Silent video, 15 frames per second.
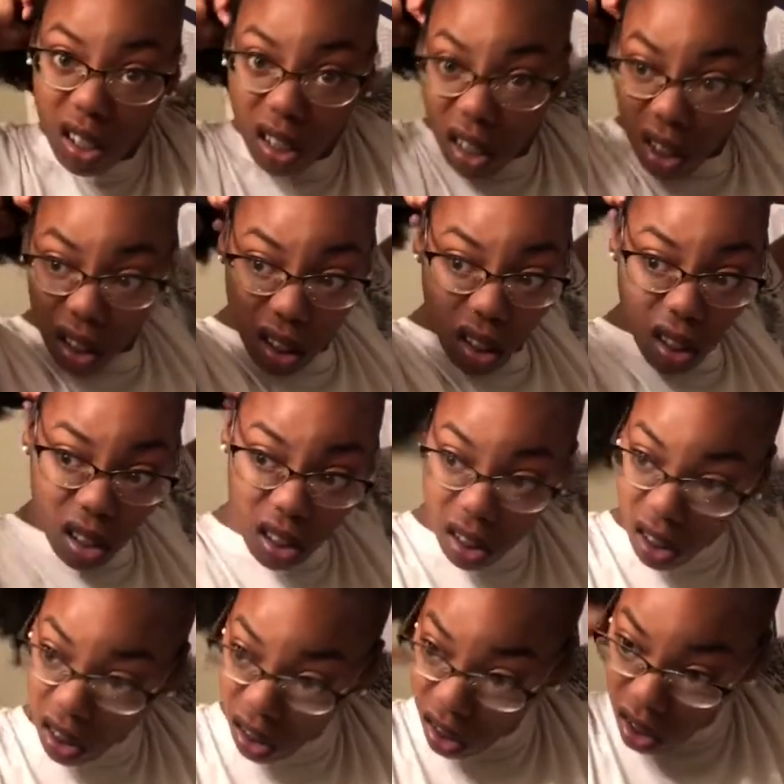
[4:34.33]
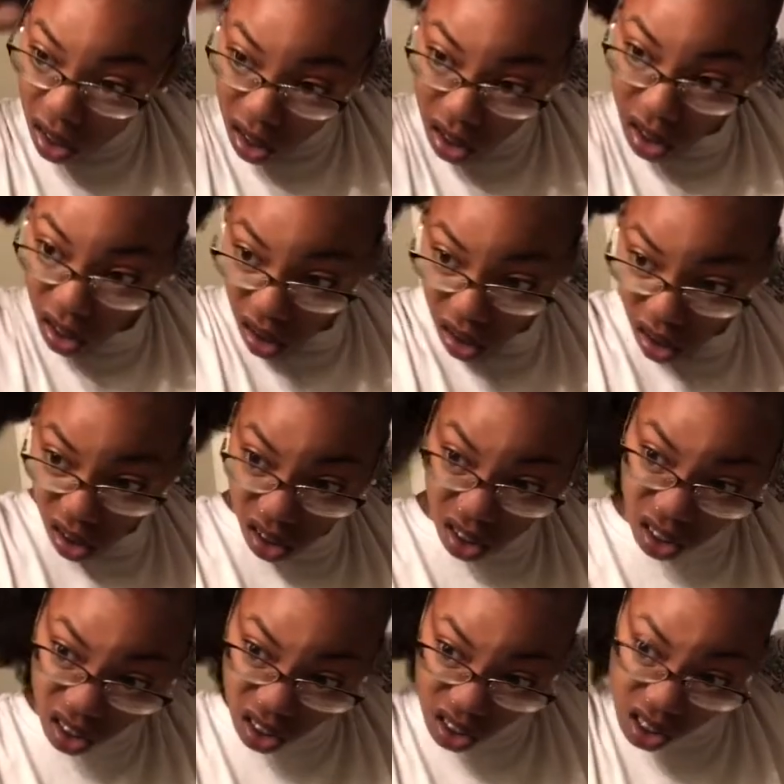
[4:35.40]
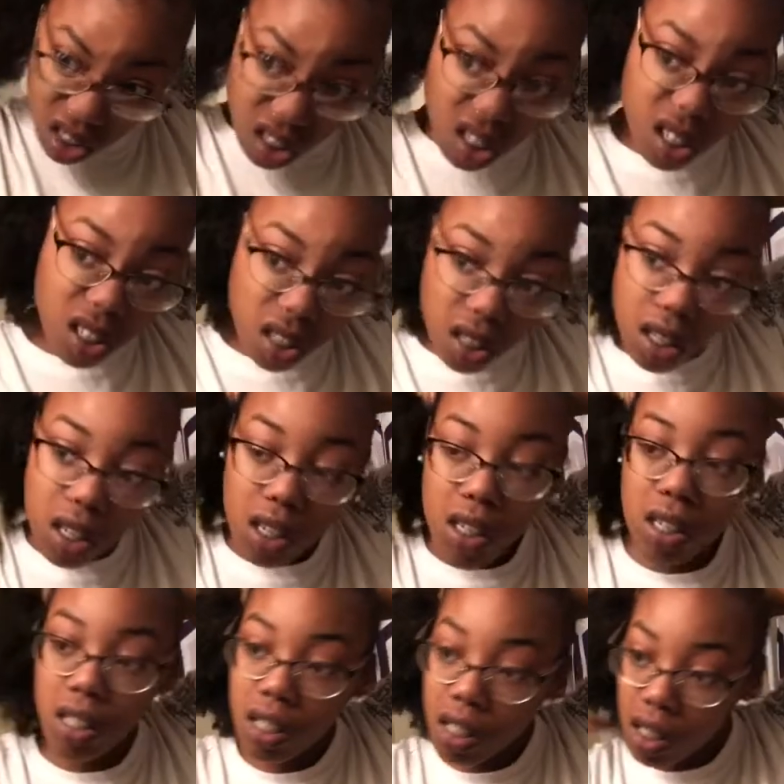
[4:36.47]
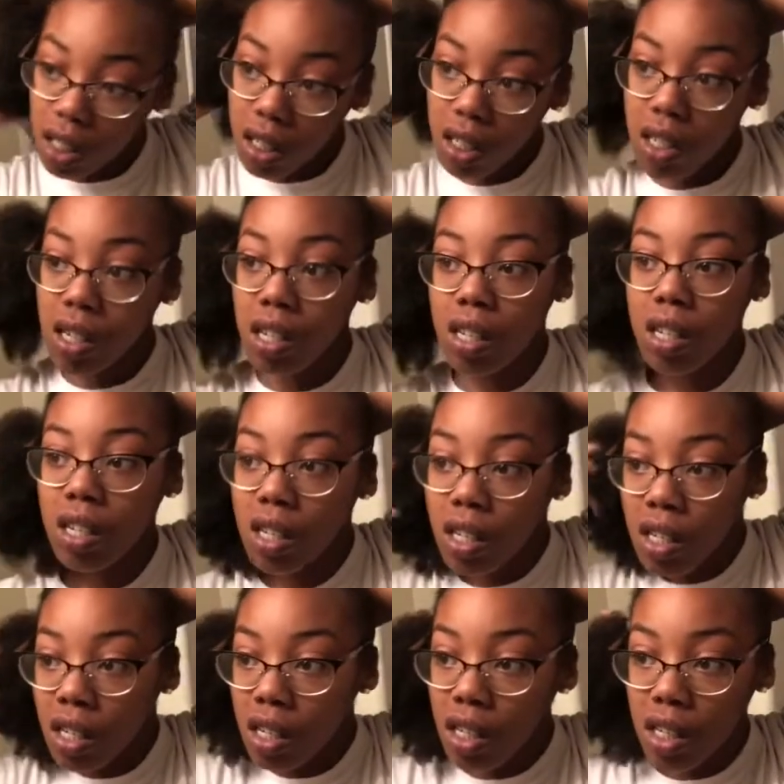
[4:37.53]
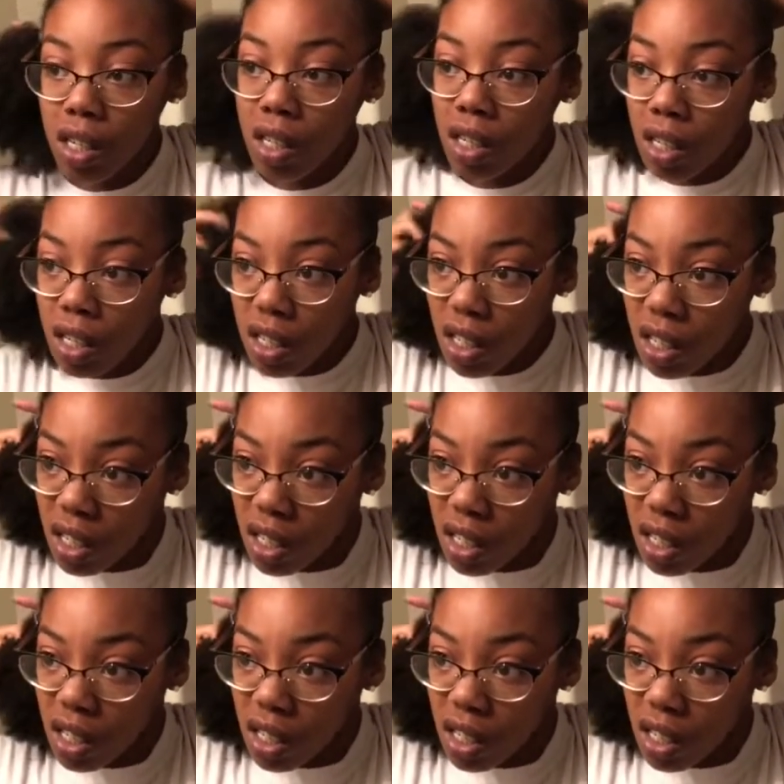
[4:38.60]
I'm just gathering the sleekiness so it can be in the ponytail too.